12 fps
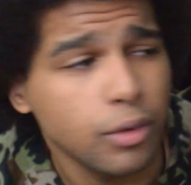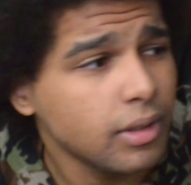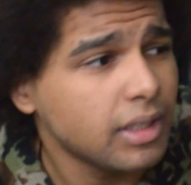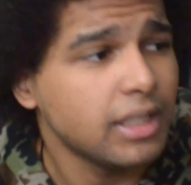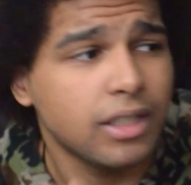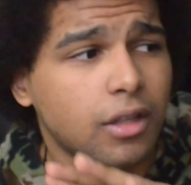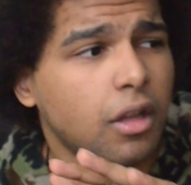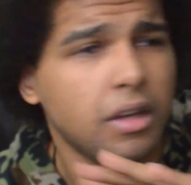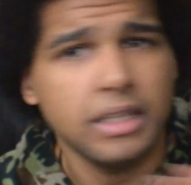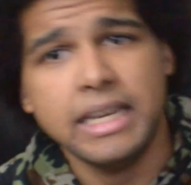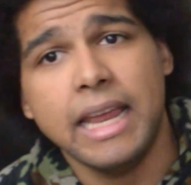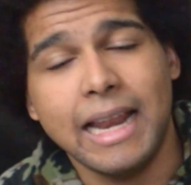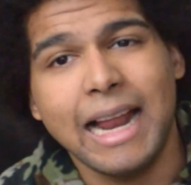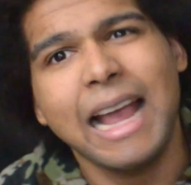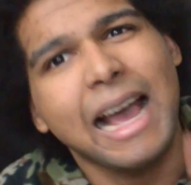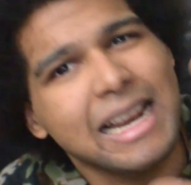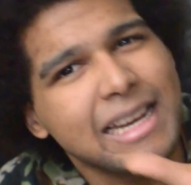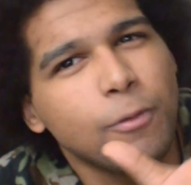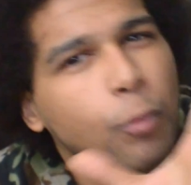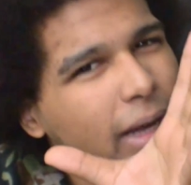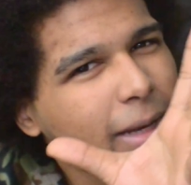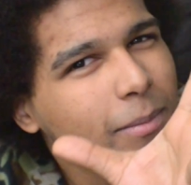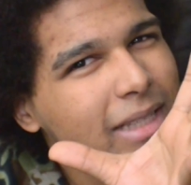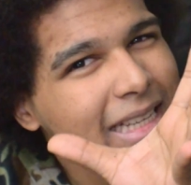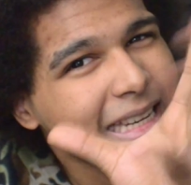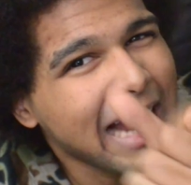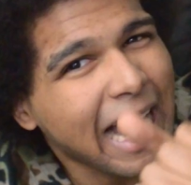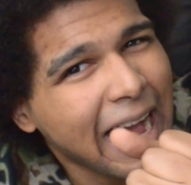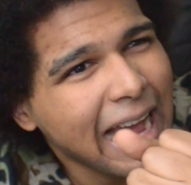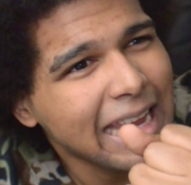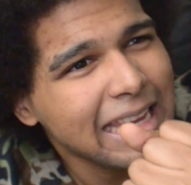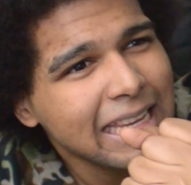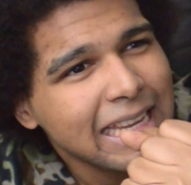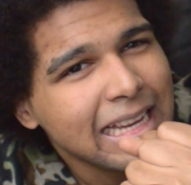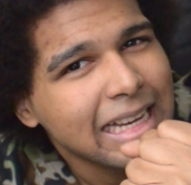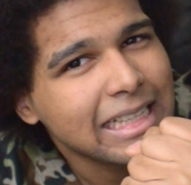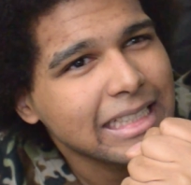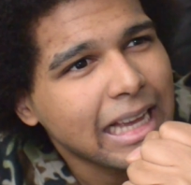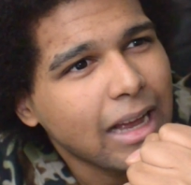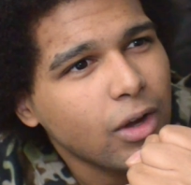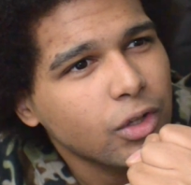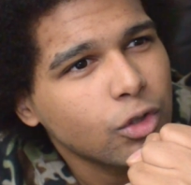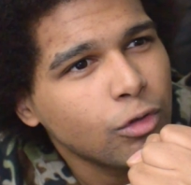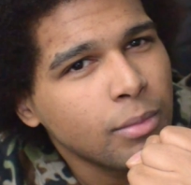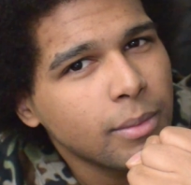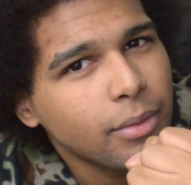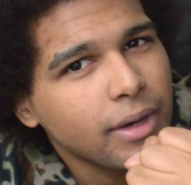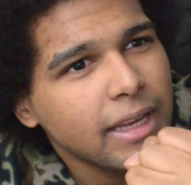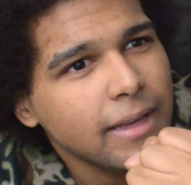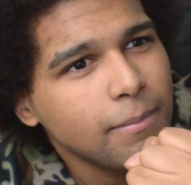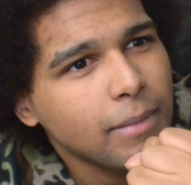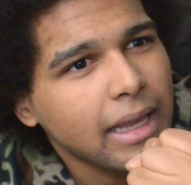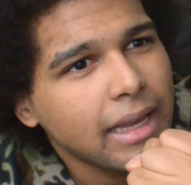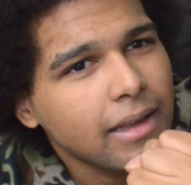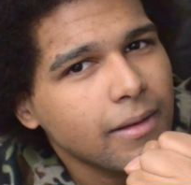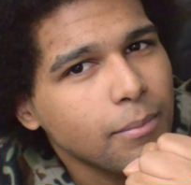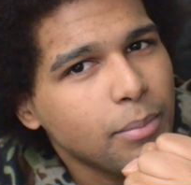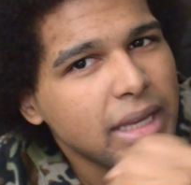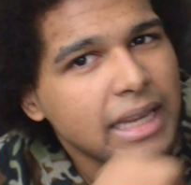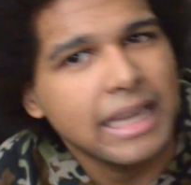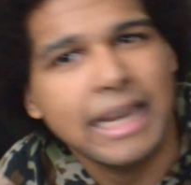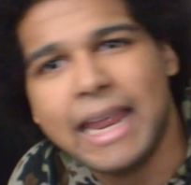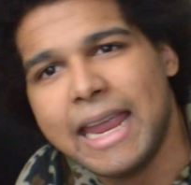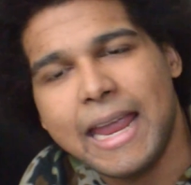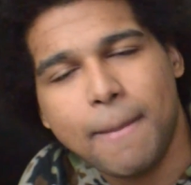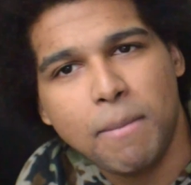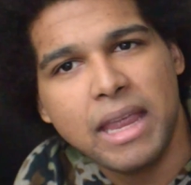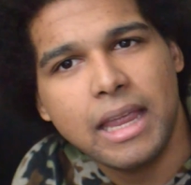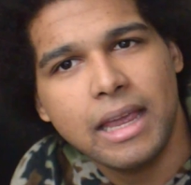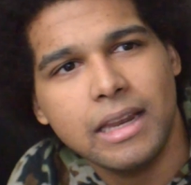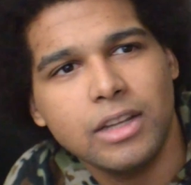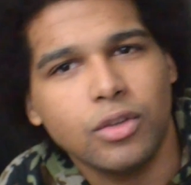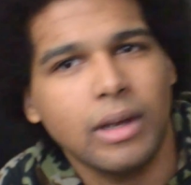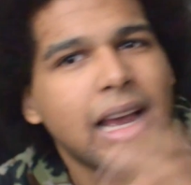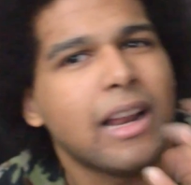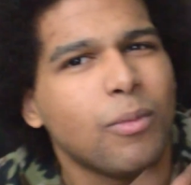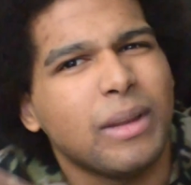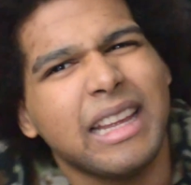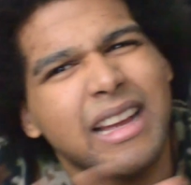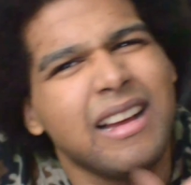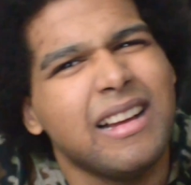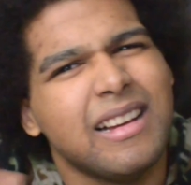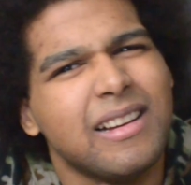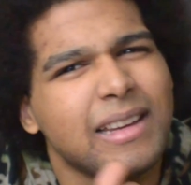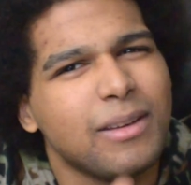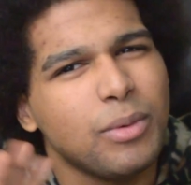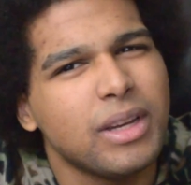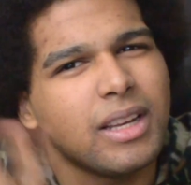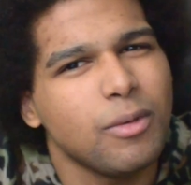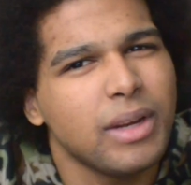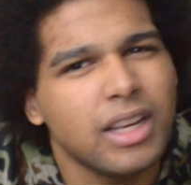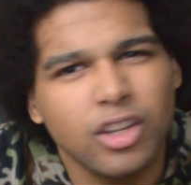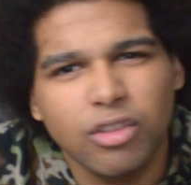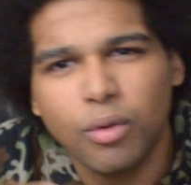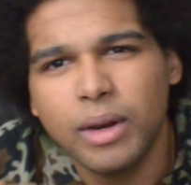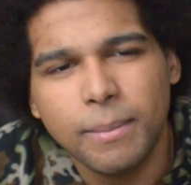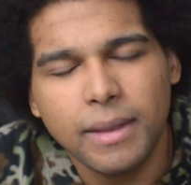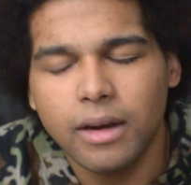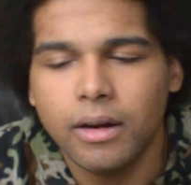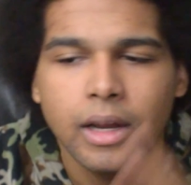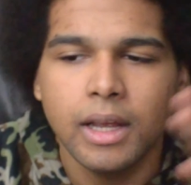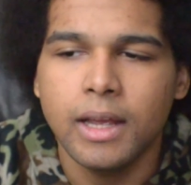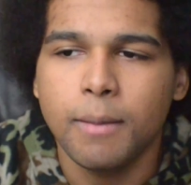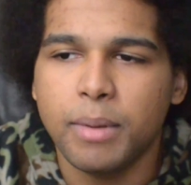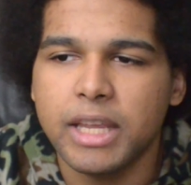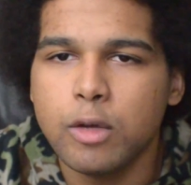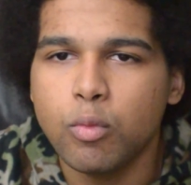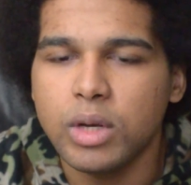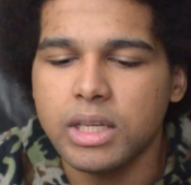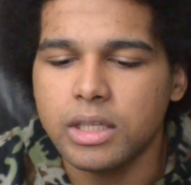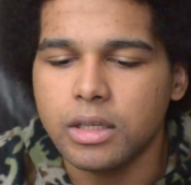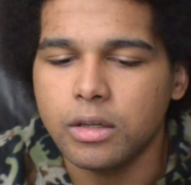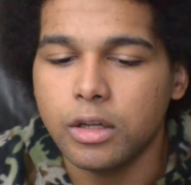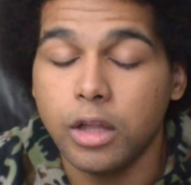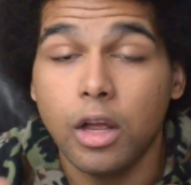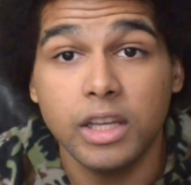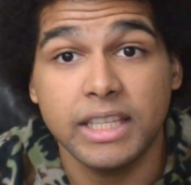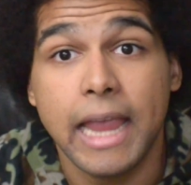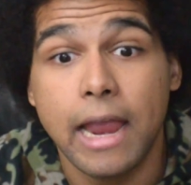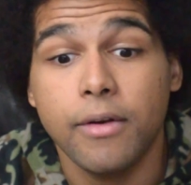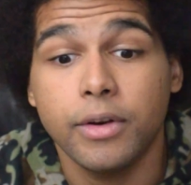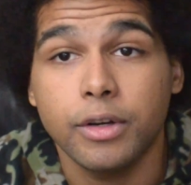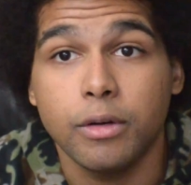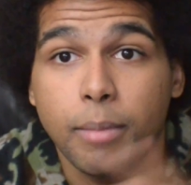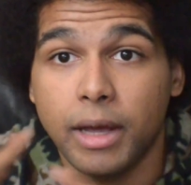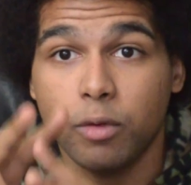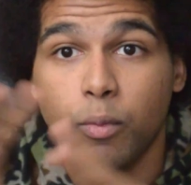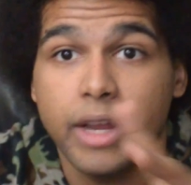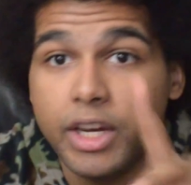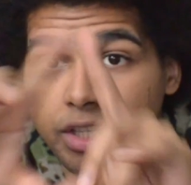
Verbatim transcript: Ulysses Klaue is dead. I kind of didn't want him to die, because I also remember him like being an Ant-Man, so I kind of like, oh, he, could we could have thrown him there? But he was Claw's character, by the way.